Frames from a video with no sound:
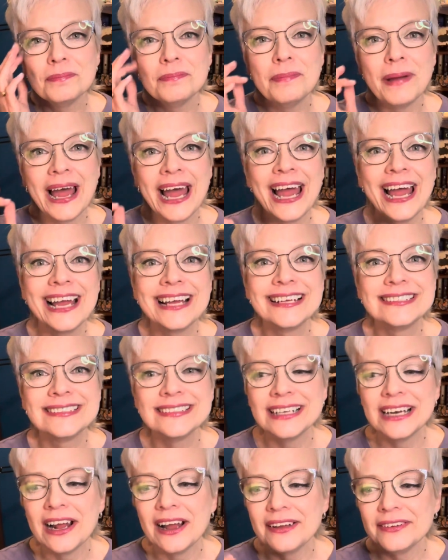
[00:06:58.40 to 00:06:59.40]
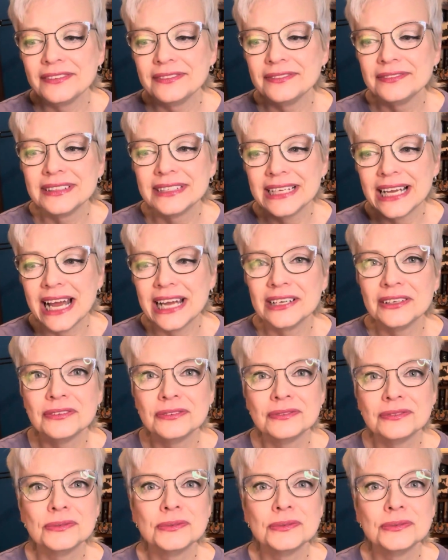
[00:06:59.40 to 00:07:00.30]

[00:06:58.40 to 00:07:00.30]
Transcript: bags that I've kind of